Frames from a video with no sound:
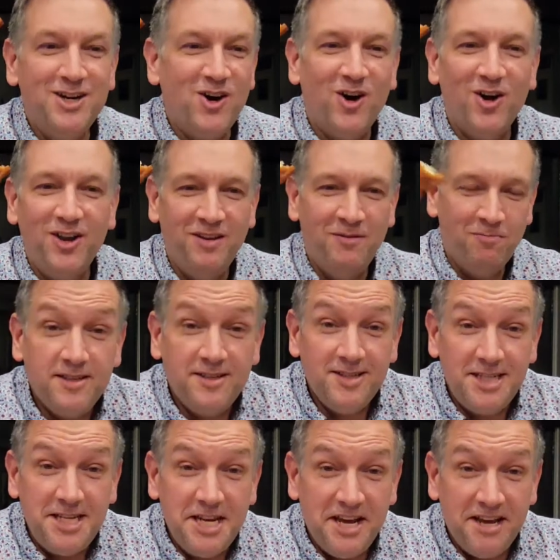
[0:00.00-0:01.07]
gone? This is
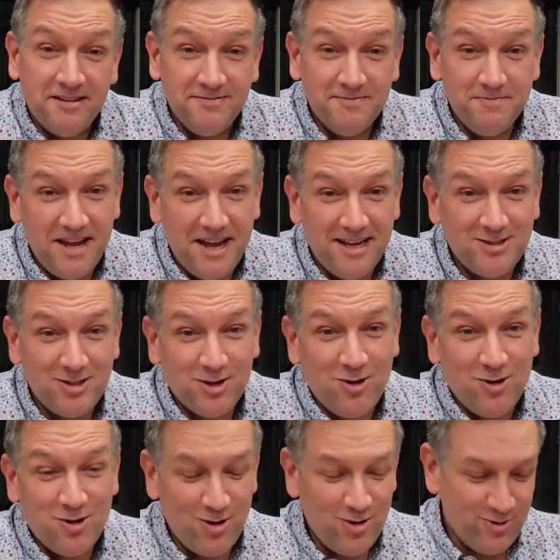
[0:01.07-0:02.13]
dinner. House of
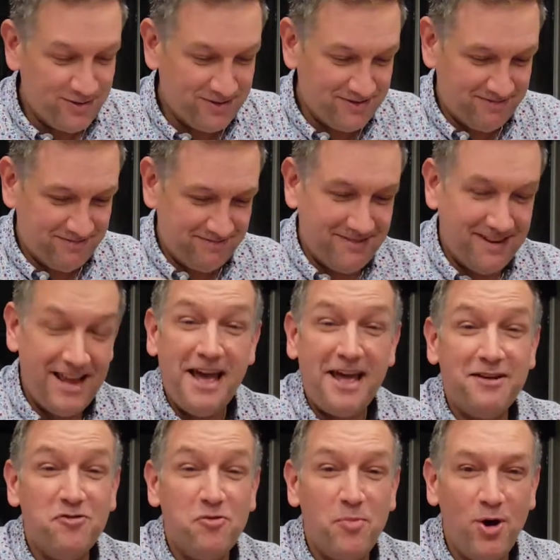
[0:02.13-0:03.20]
cocoa,
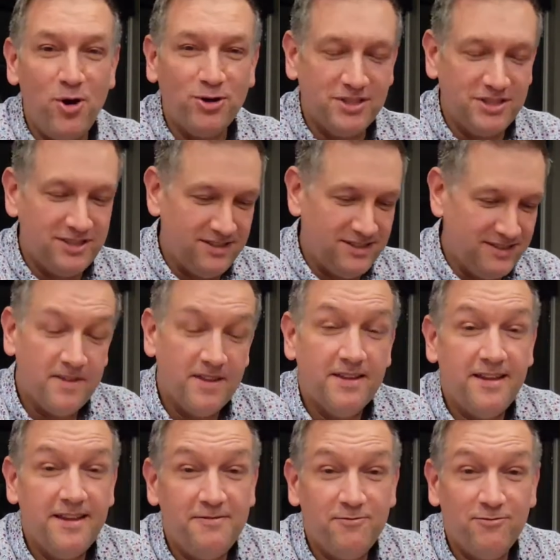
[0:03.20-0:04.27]
out of a box,
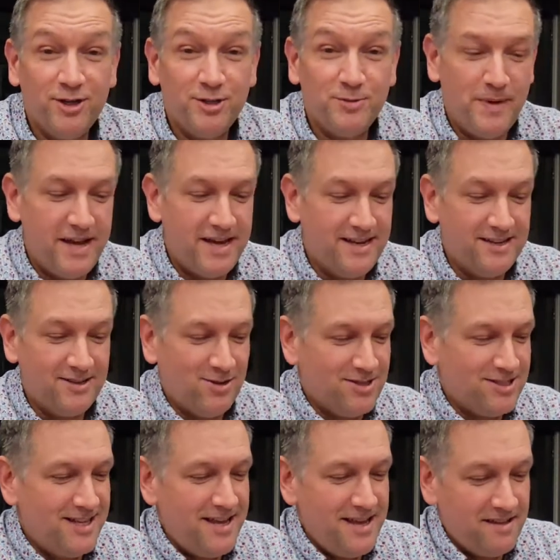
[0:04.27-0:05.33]
fresh made
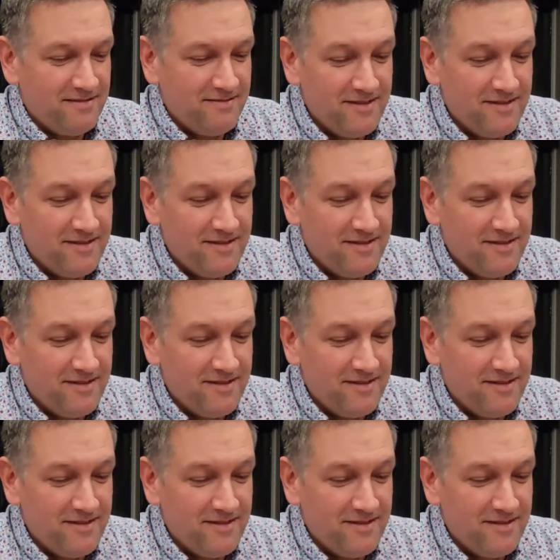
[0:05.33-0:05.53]
Koose.